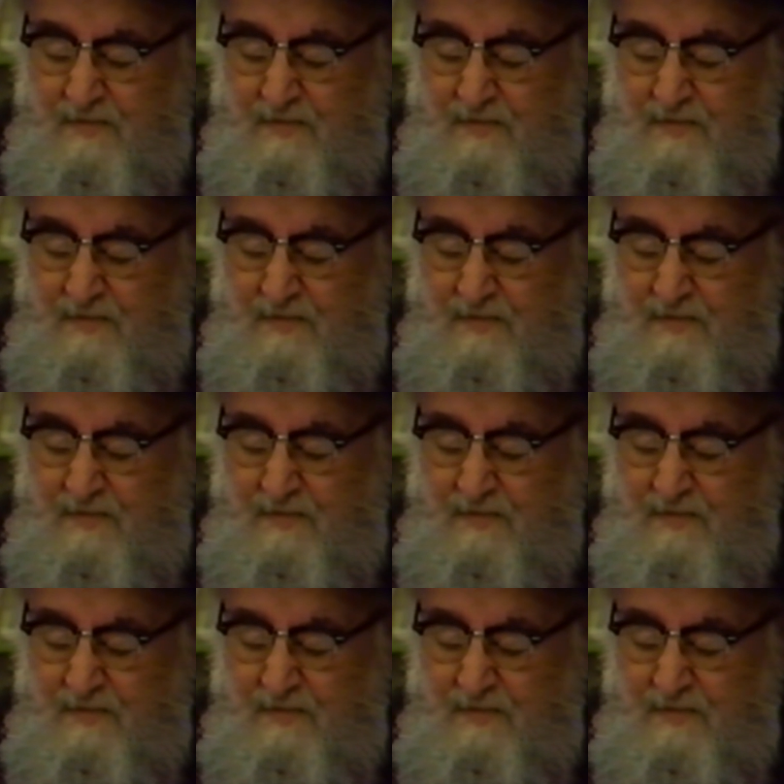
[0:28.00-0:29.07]

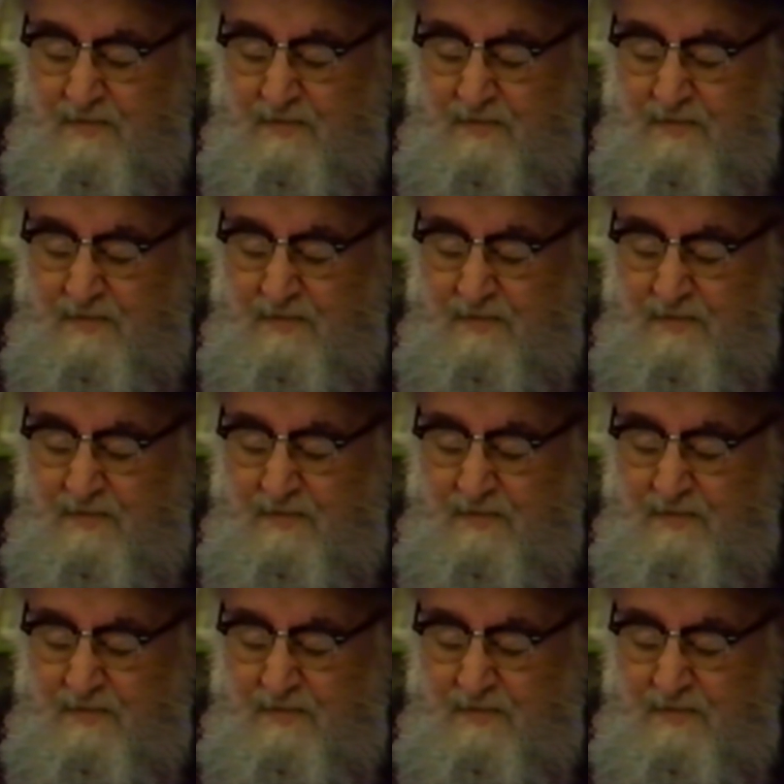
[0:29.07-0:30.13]

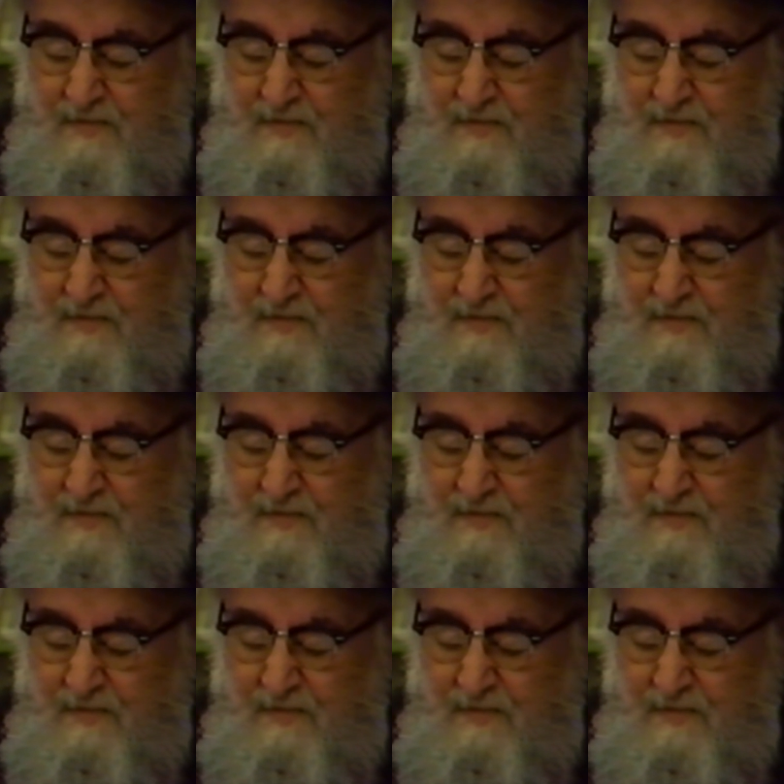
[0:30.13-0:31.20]

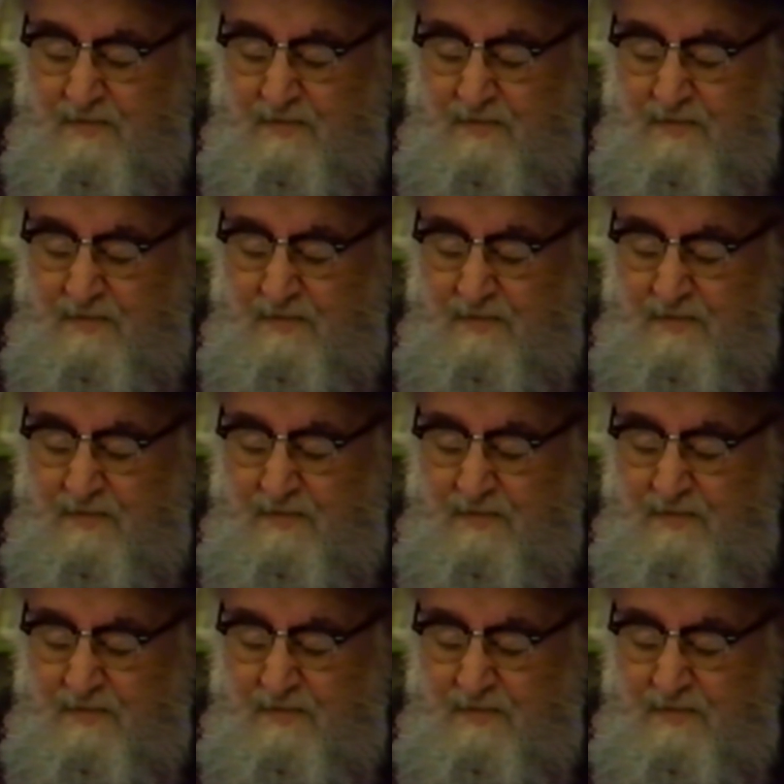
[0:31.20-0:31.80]
[no speech]